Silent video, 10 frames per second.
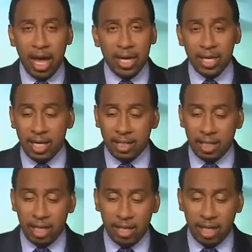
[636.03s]
And
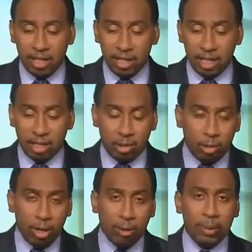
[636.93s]
it, it, it's
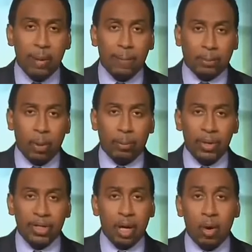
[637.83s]
incredibly appropriate